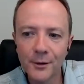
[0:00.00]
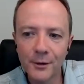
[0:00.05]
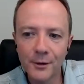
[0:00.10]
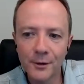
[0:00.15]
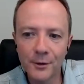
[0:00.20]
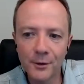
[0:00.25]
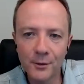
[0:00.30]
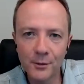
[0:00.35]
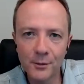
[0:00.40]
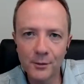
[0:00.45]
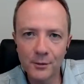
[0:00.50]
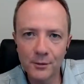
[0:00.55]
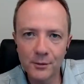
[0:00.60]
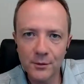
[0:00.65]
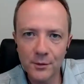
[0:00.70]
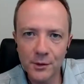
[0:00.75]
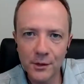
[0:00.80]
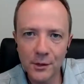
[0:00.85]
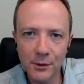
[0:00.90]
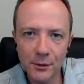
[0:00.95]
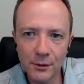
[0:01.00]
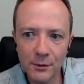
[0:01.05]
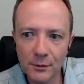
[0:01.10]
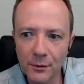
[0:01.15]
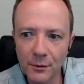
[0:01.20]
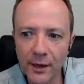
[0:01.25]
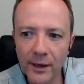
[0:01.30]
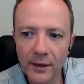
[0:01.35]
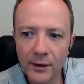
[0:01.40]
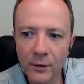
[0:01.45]
Can you mm-hmm. shed a mm-hmm.
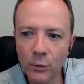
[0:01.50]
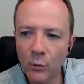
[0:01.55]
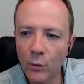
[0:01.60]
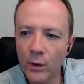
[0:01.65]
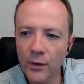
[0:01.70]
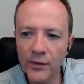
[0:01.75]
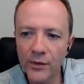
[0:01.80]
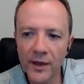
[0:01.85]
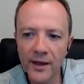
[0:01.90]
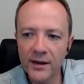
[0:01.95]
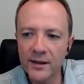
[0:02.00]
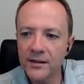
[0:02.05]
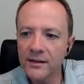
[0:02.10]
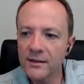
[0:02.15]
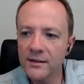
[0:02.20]
little light on what that is?